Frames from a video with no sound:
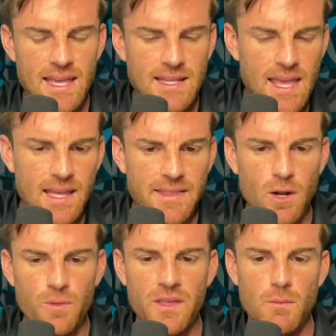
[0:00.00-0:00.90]
take, take, and they
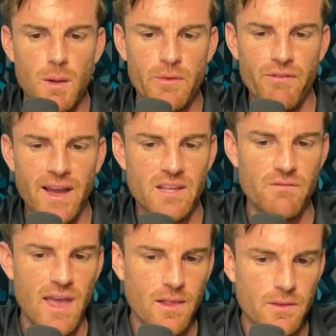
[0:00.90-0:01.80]
don't think about providing
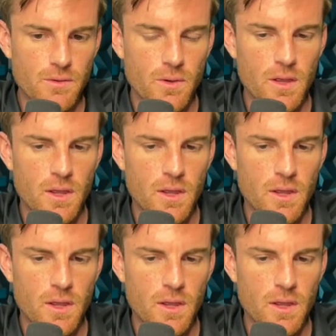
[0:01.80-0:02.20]
value.